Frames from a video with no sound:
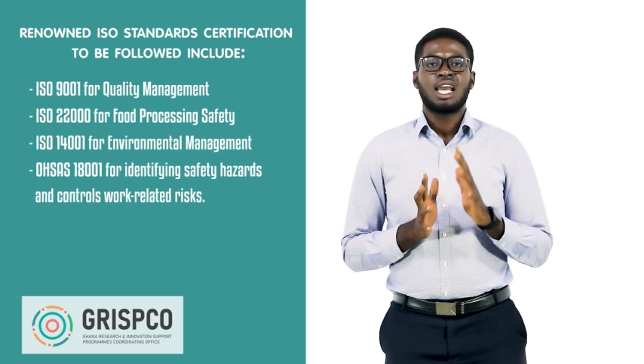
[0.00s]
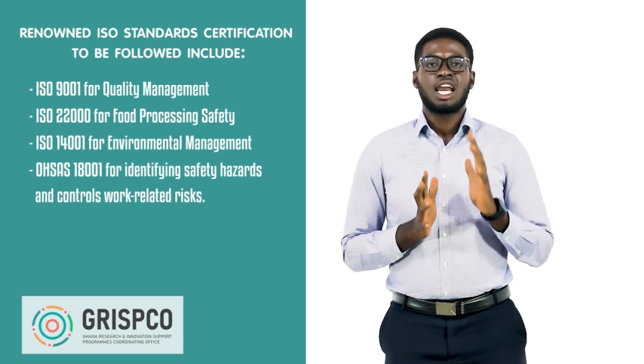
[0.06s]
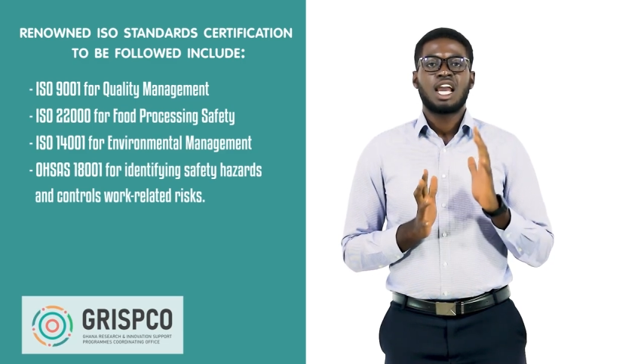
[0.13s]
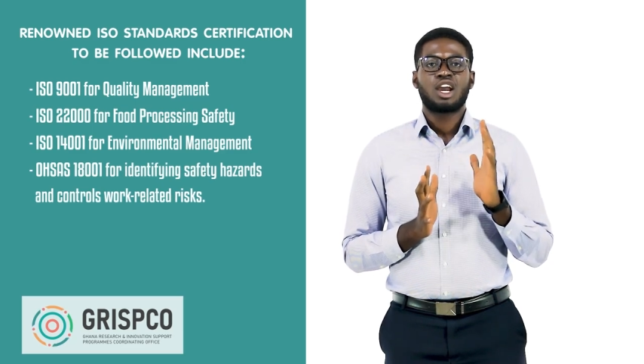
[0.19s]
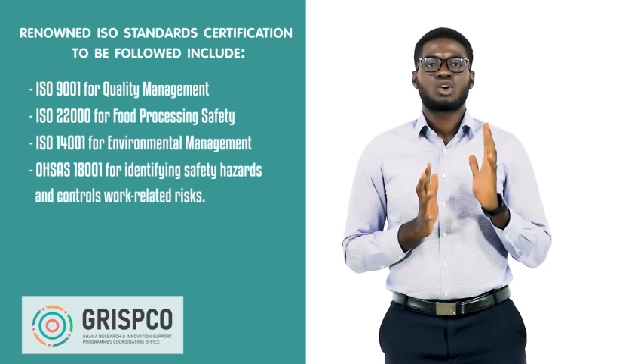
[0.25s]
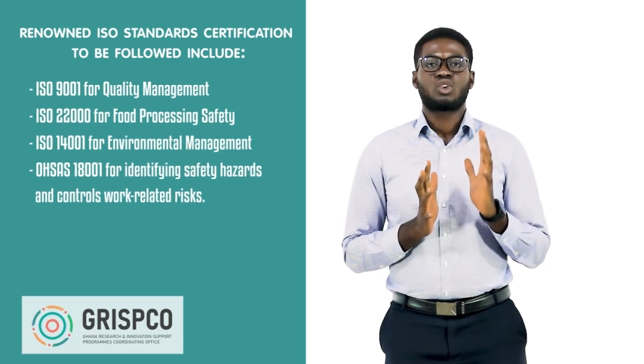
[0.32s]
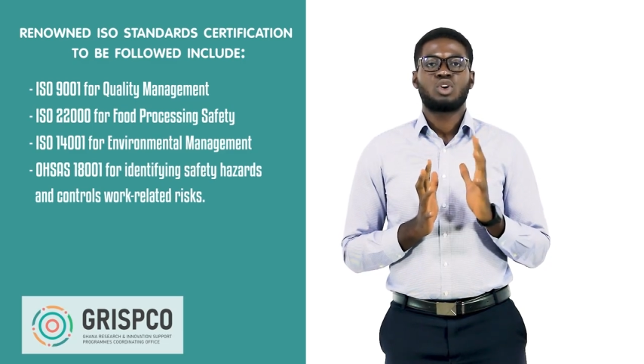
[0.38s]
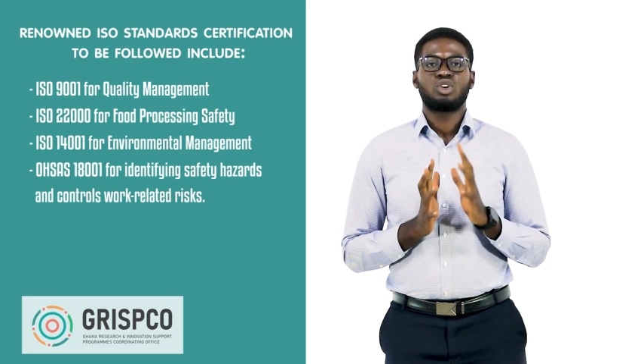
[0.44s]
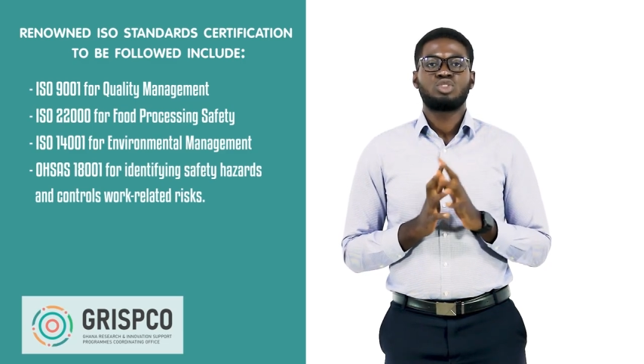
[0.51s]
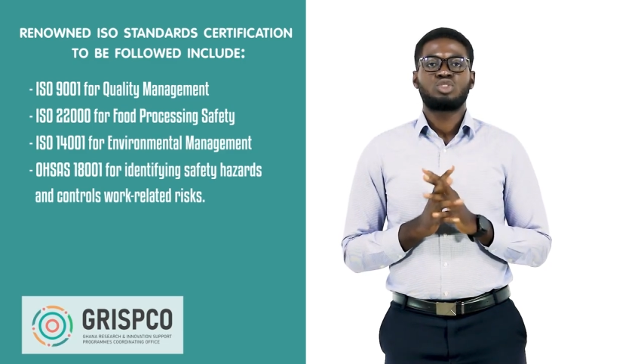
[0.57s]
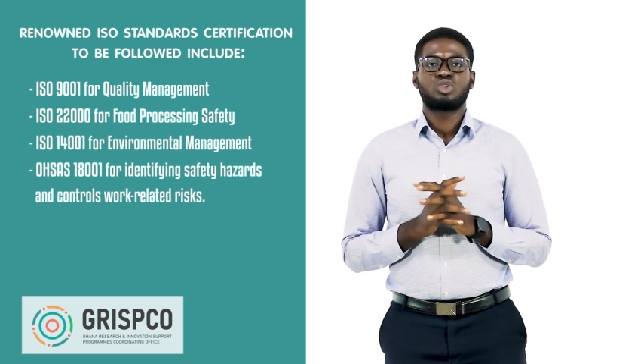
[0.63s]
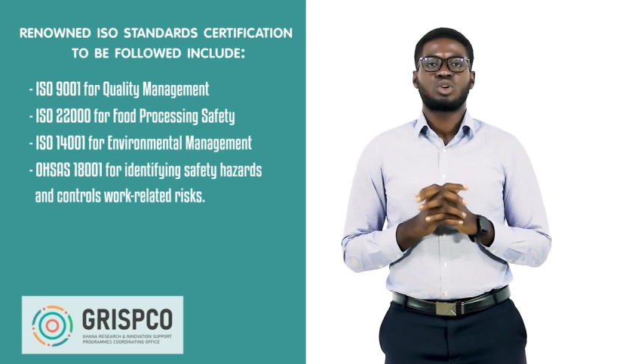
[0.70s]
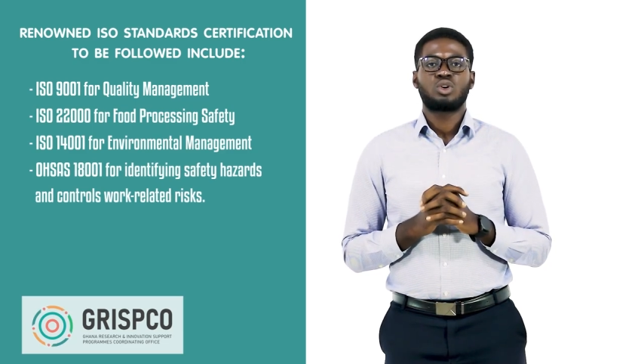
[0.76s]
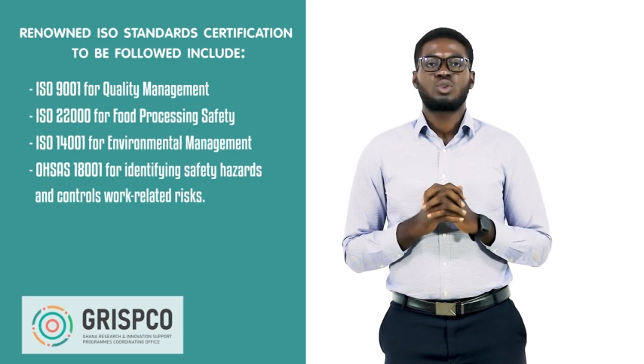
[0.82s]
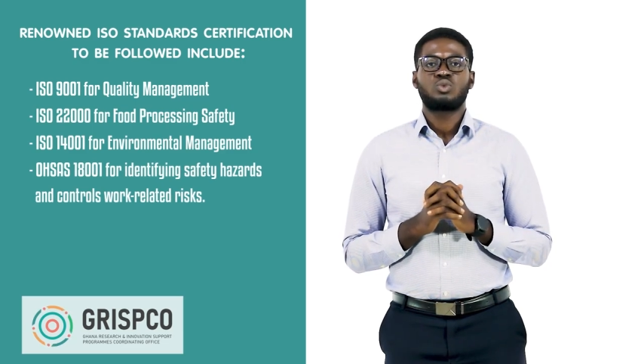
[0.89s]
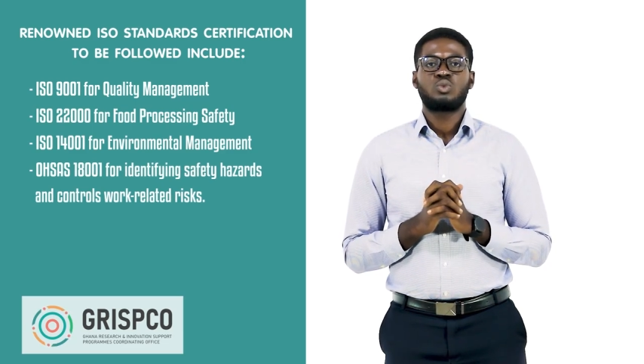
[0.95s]
and
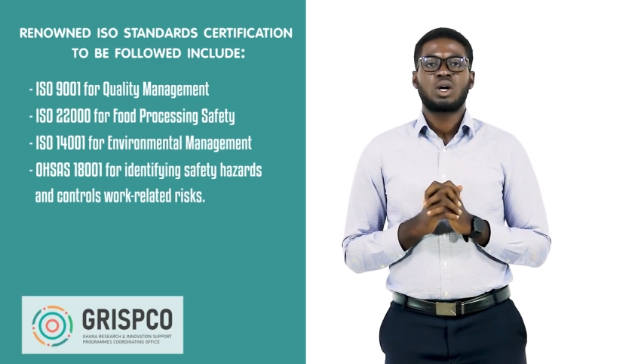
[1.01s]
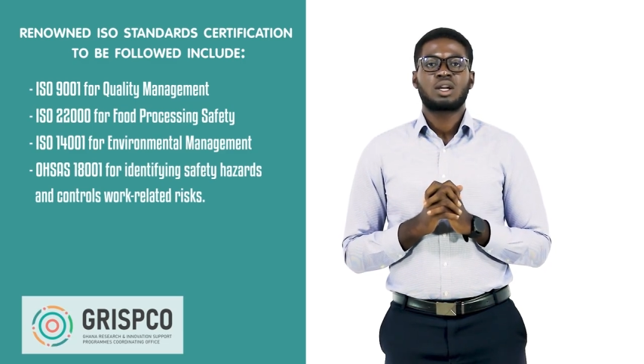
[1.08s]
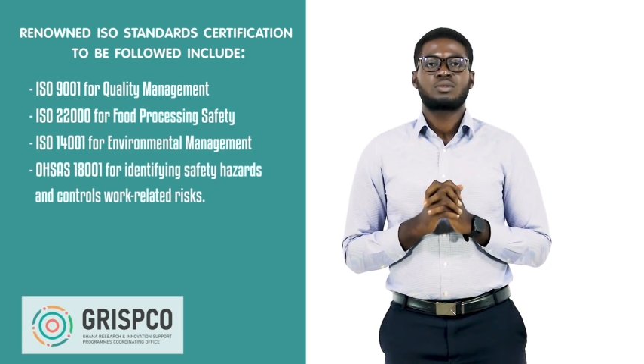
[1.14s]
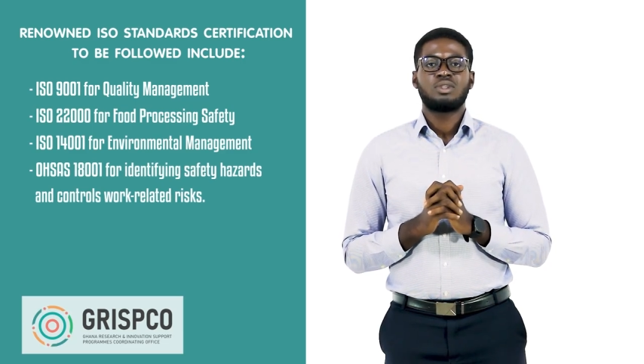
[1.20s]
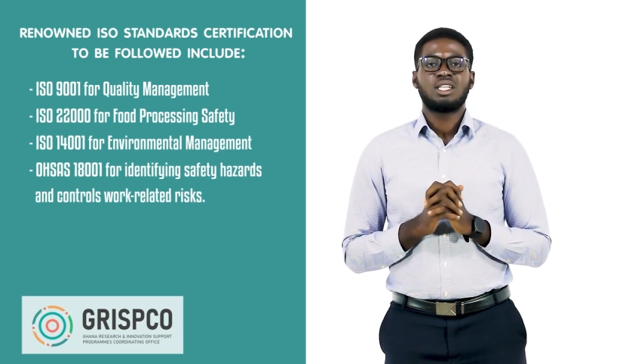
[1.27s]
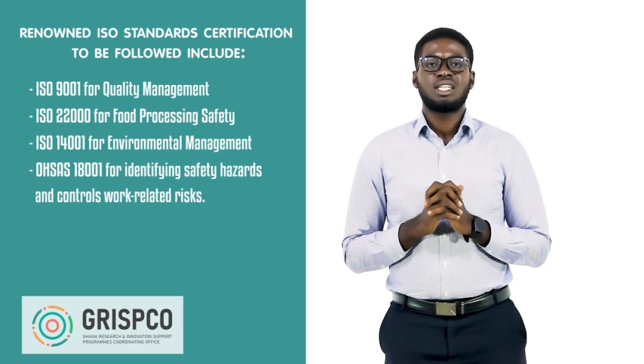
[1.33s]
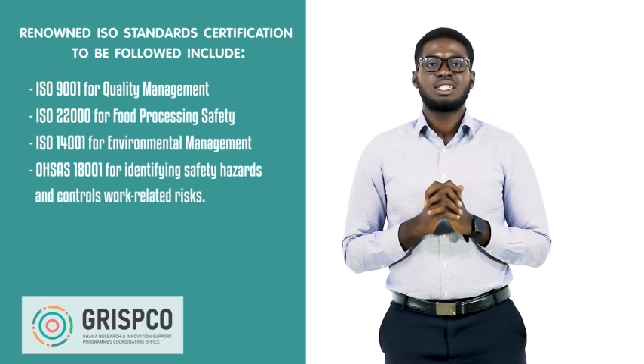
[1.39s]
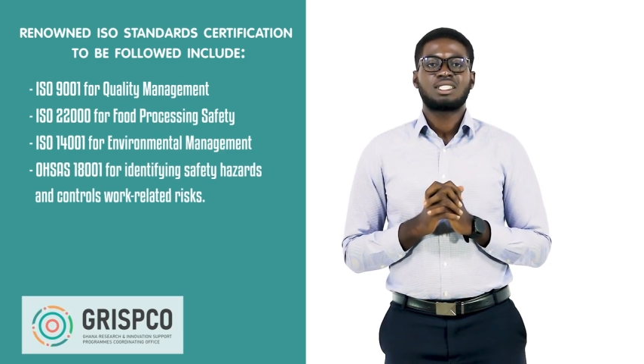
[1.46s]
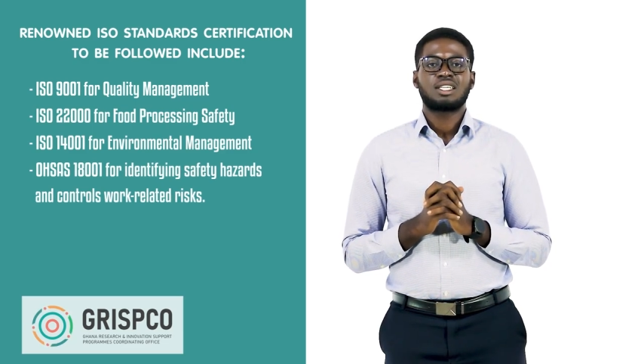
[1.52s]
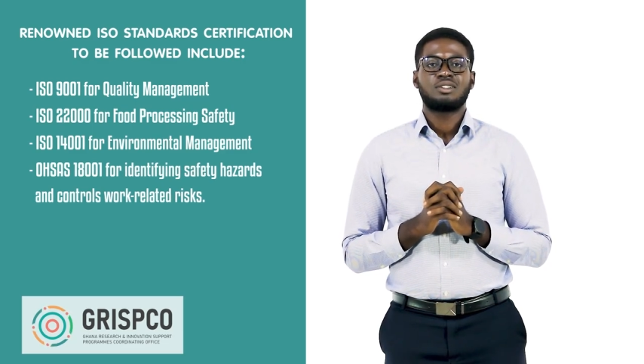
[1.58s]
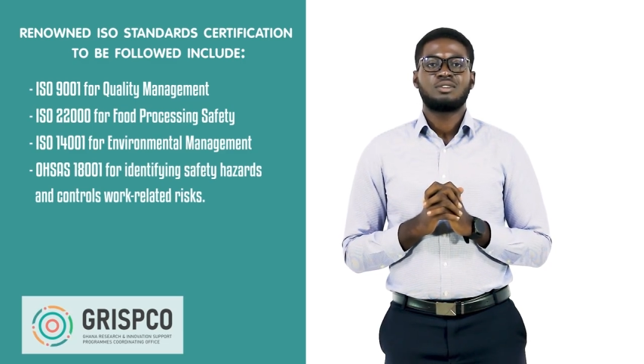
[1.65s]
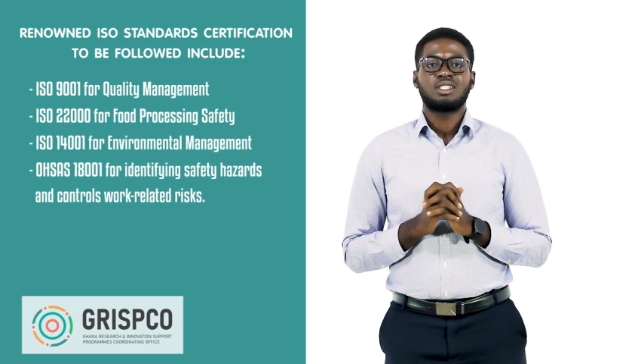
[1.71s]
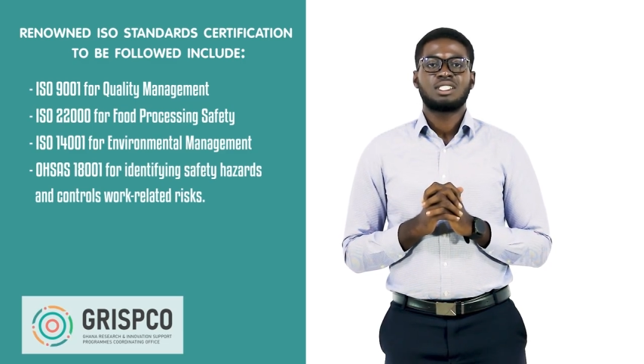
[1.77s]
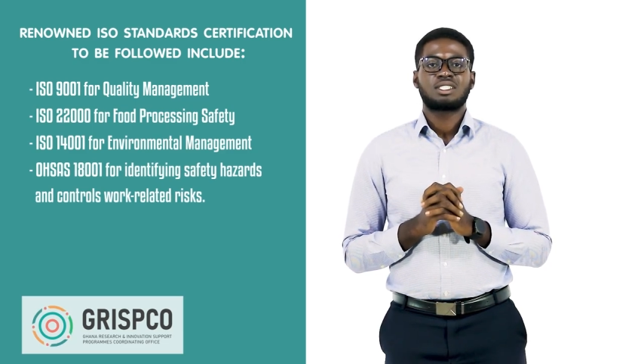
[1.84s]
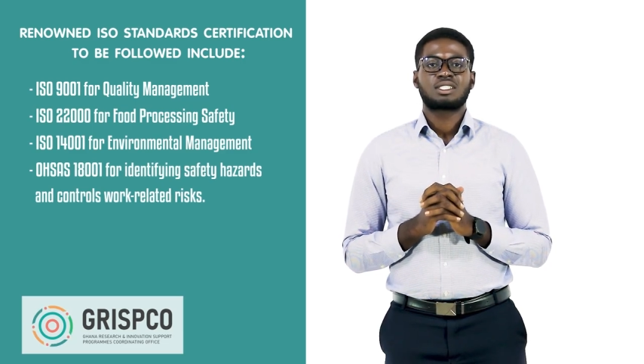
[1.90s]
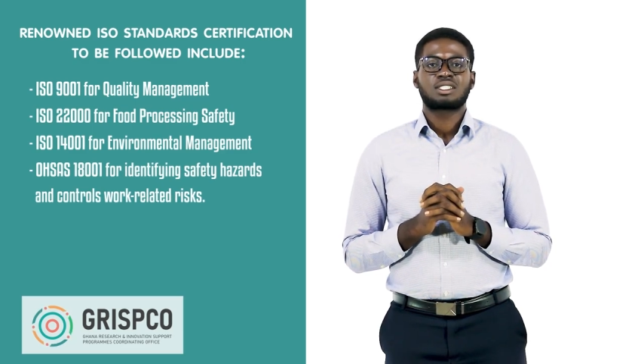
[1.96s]
control work-related
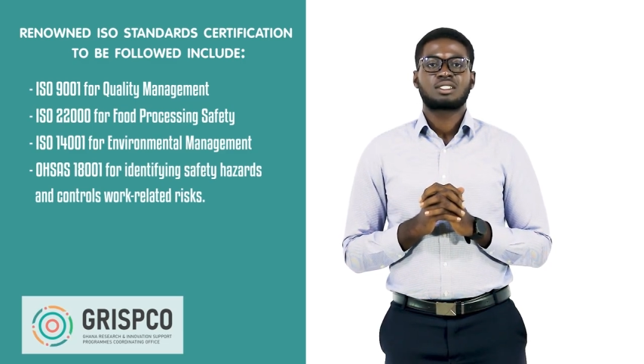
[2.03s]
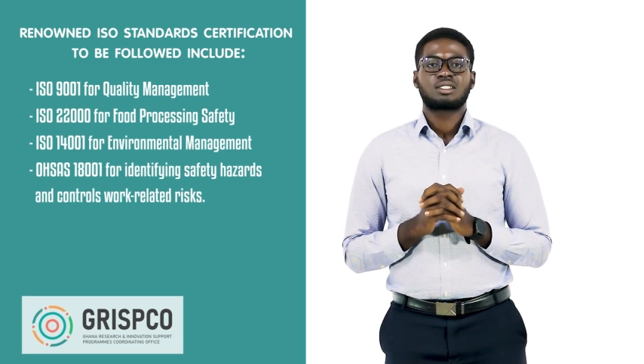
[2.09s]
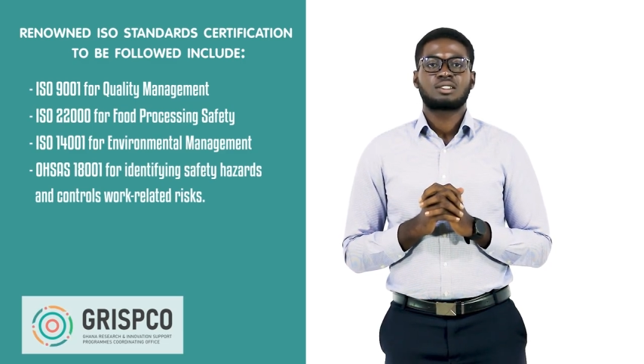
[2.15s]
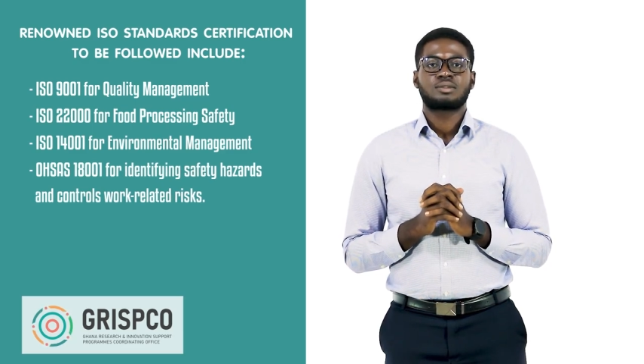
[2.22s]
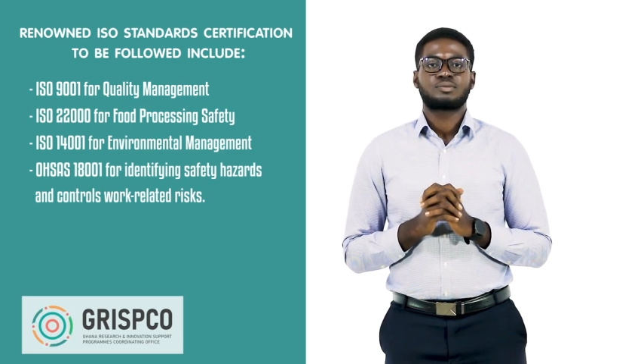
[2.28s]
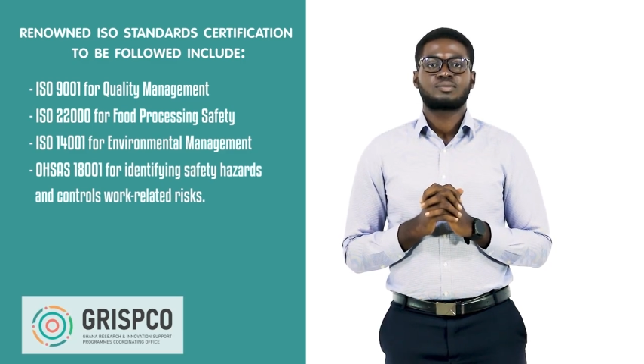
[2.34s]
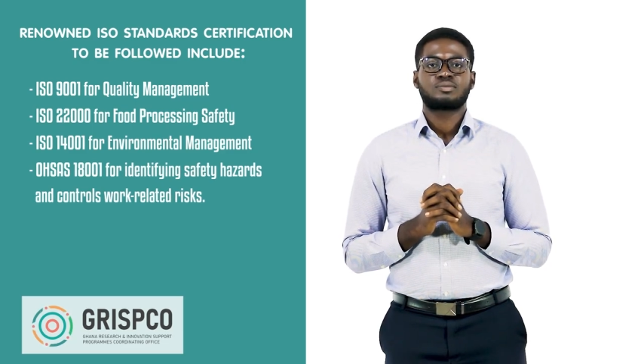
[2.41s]
risks.